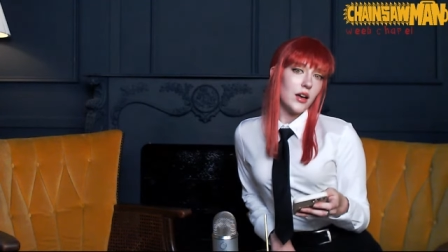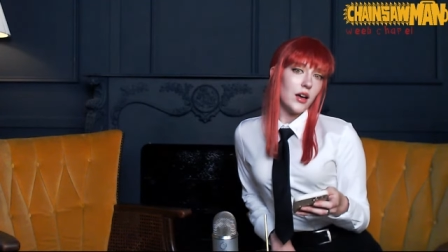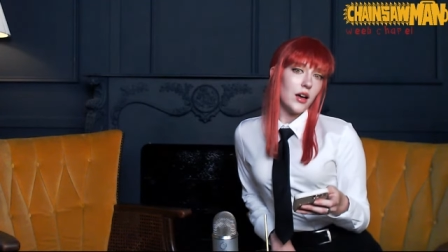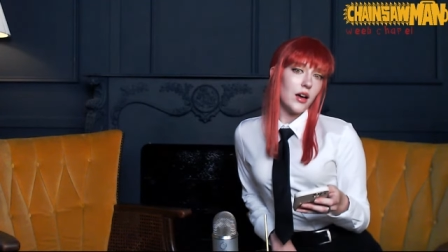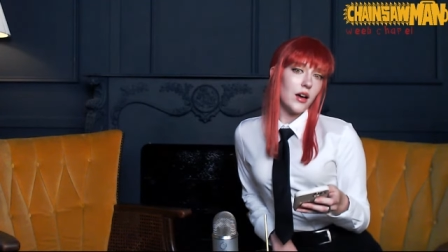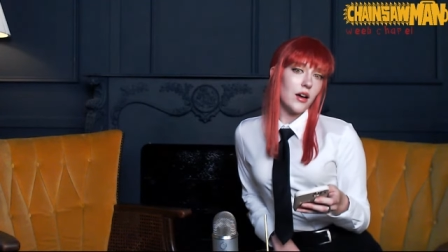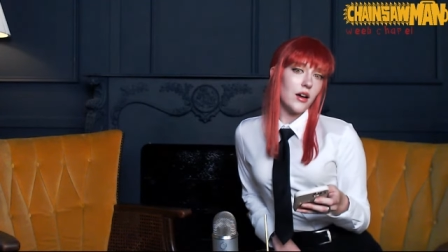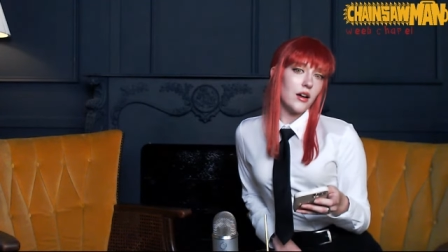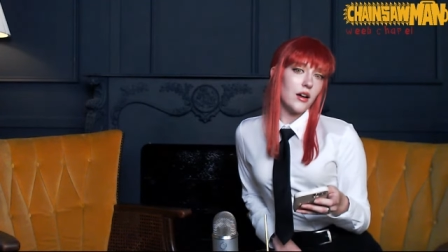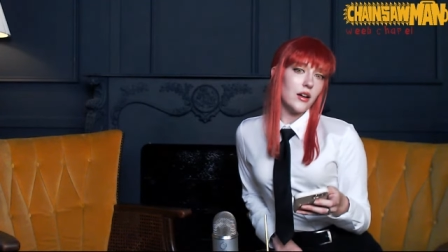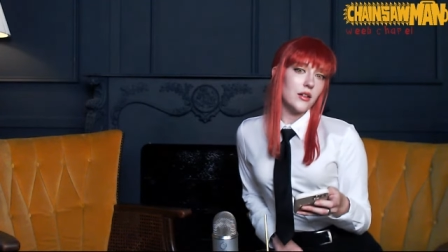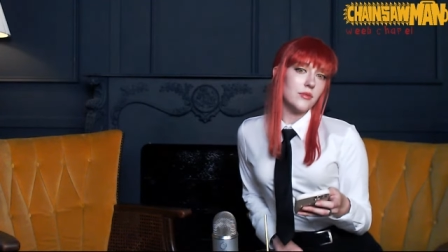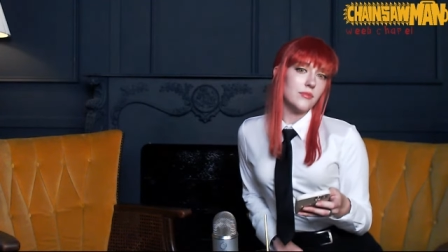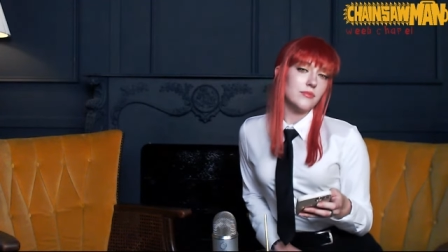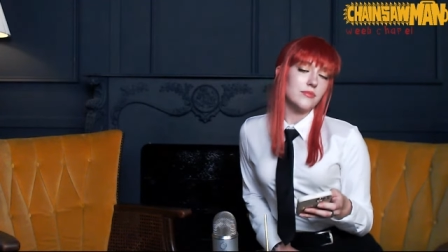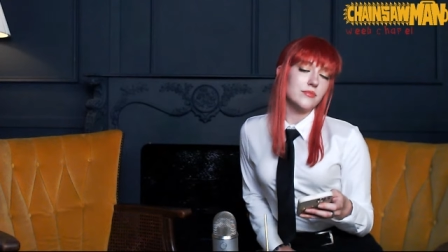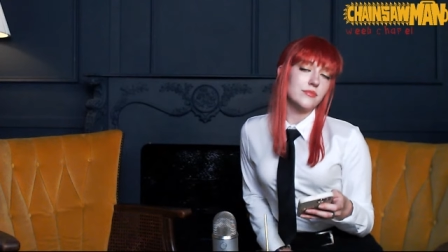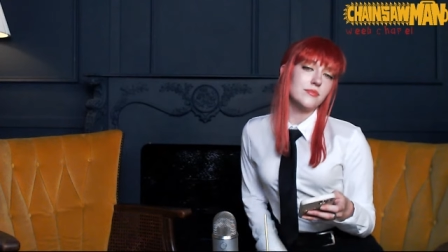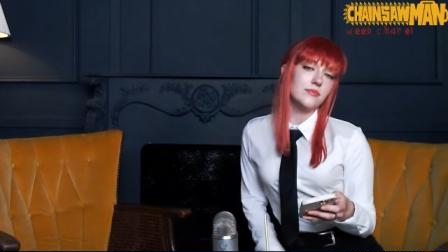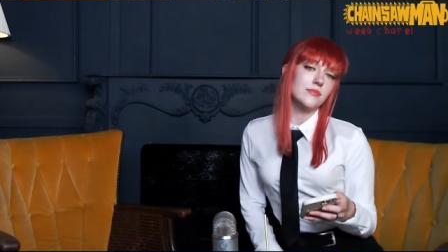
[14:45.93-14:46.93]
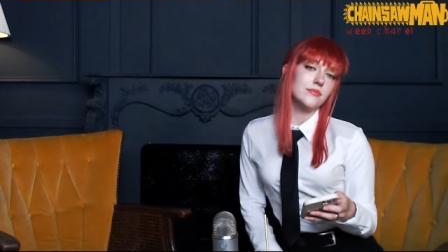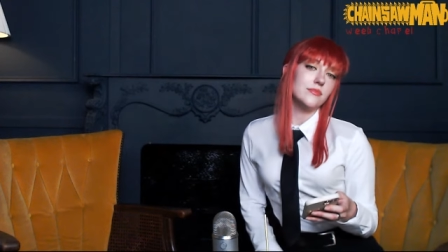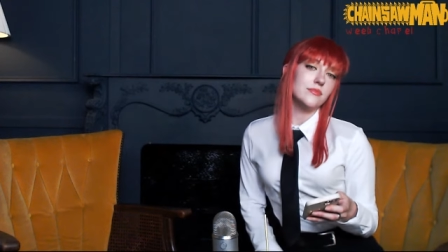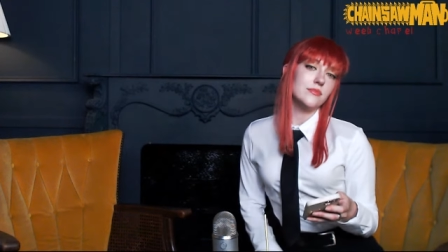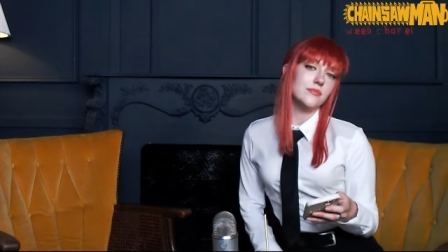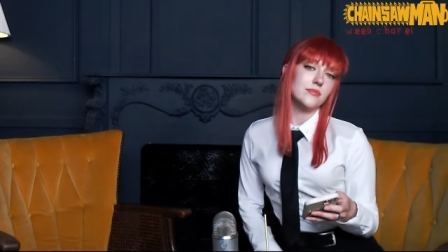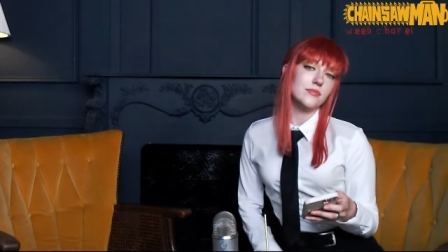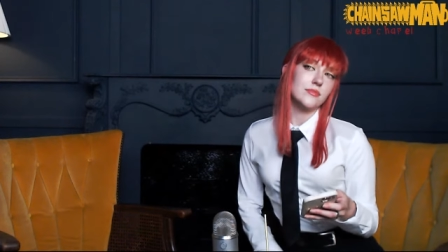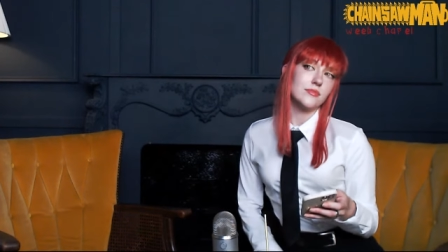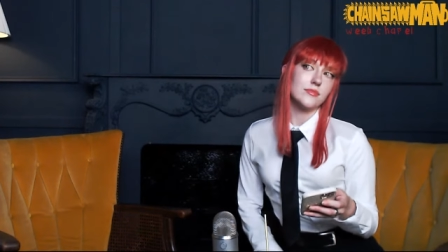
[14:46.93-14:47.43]

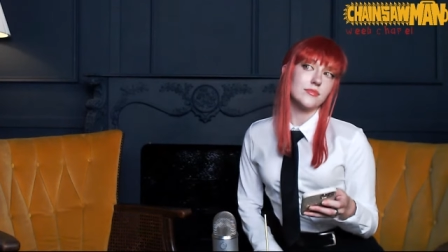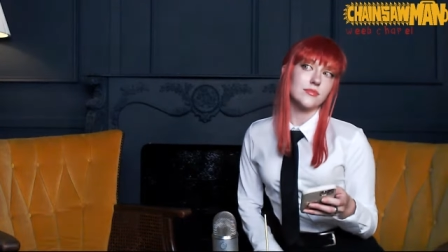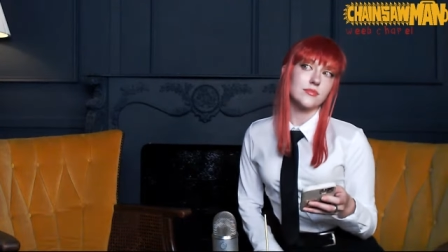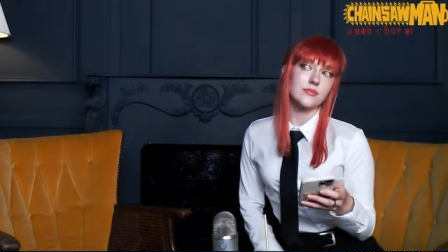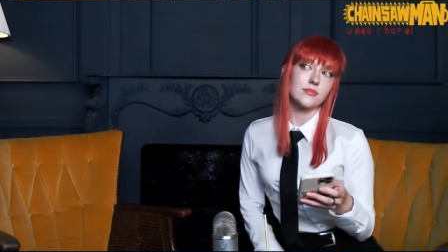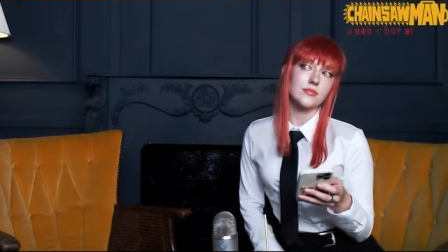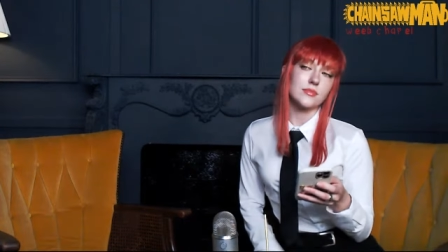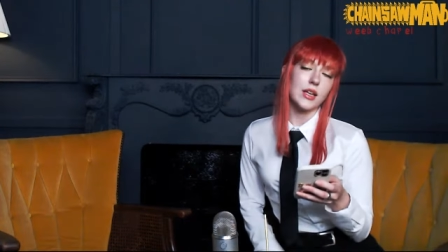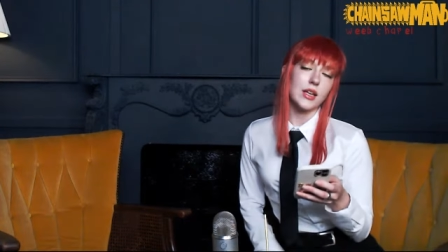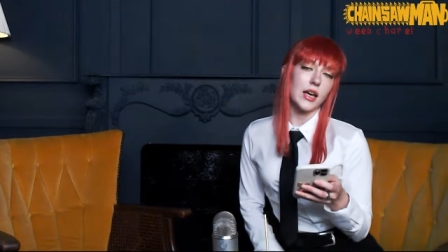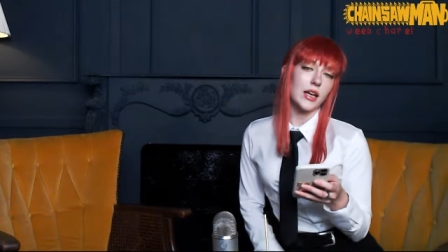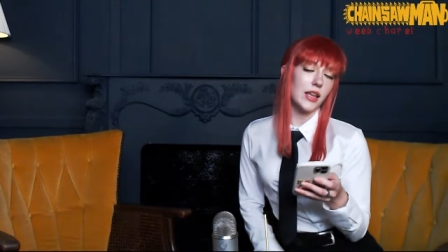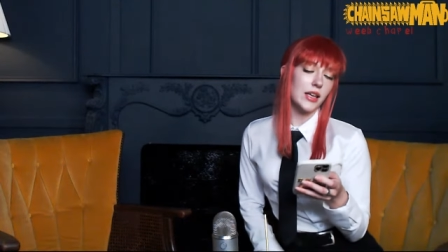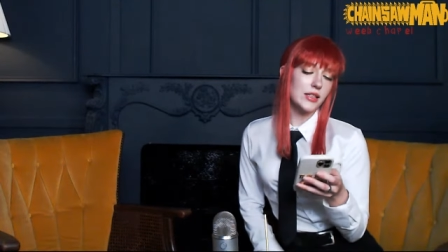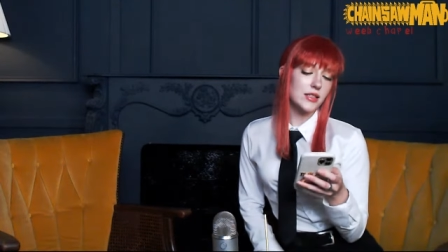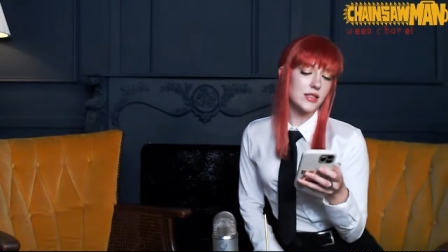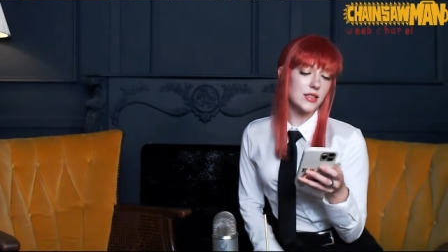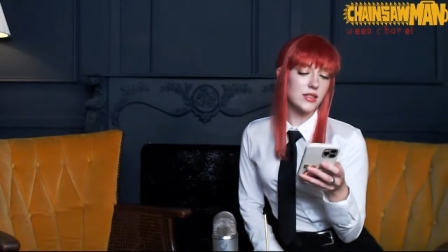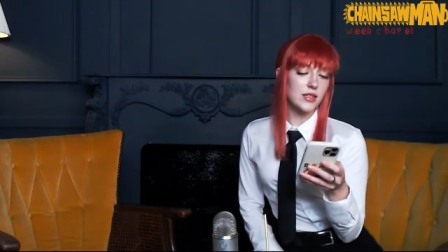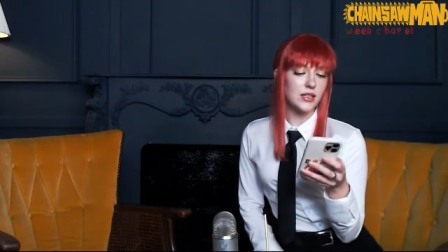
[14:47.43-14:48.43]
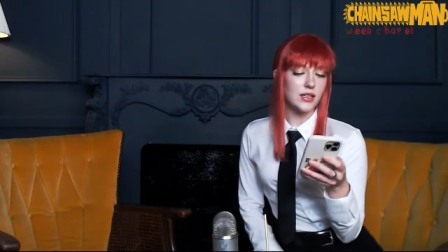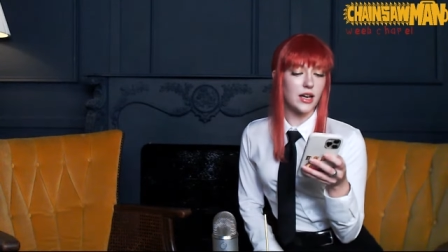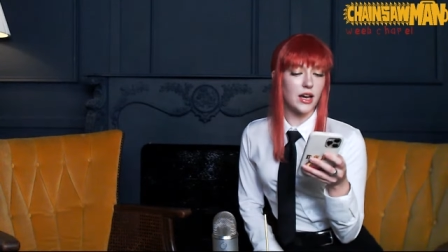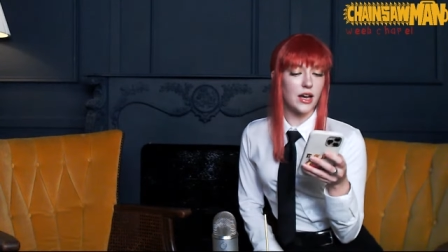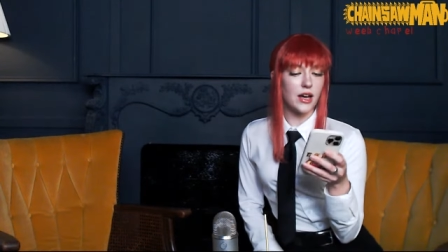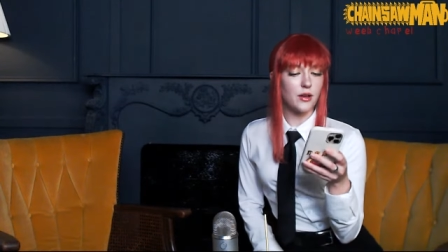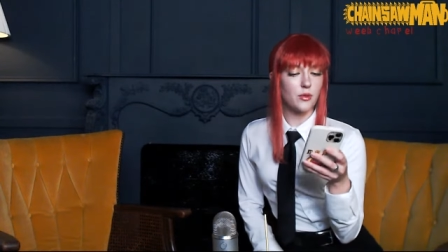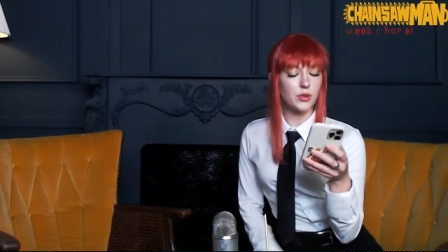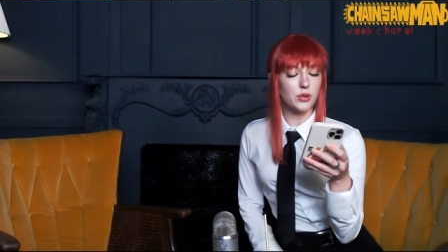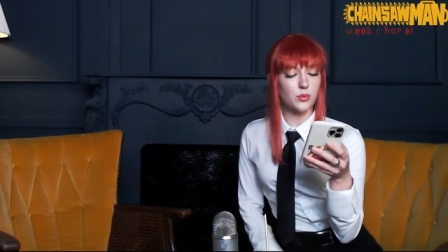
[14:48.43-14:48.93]
I like to think
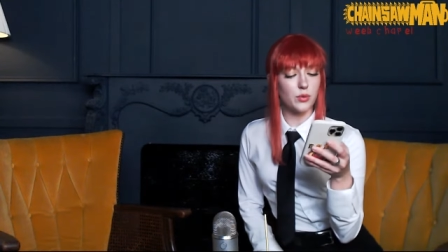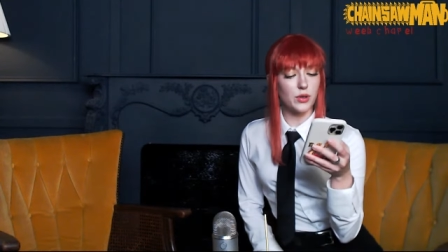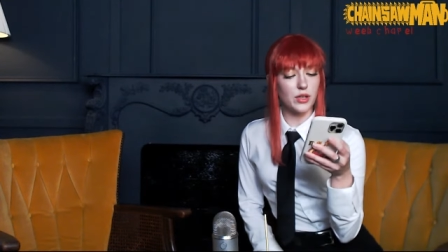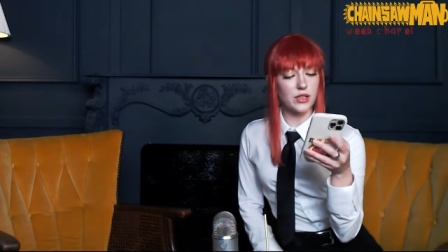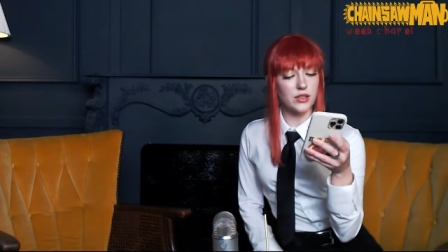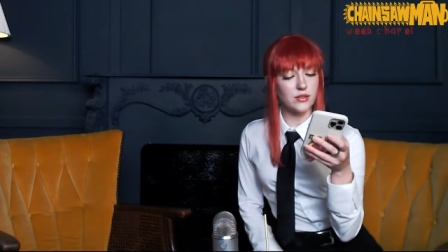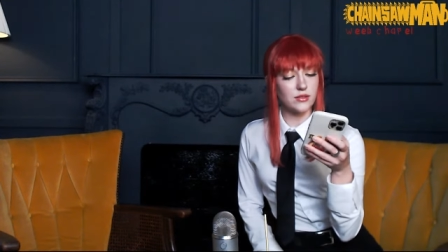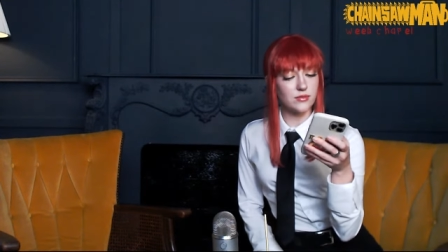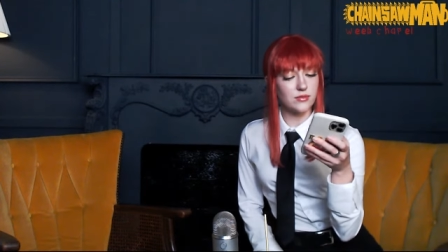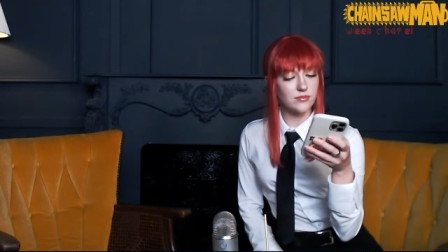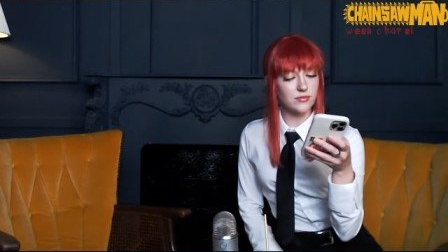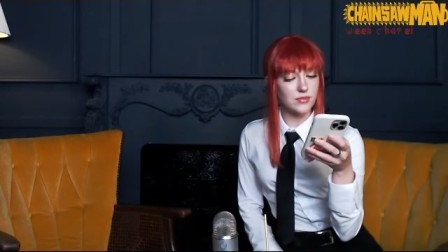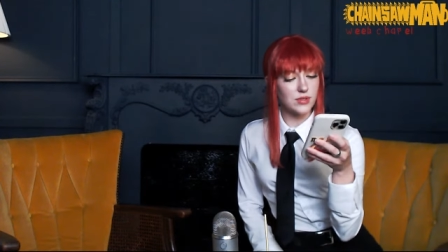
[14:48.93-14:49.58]
I would win,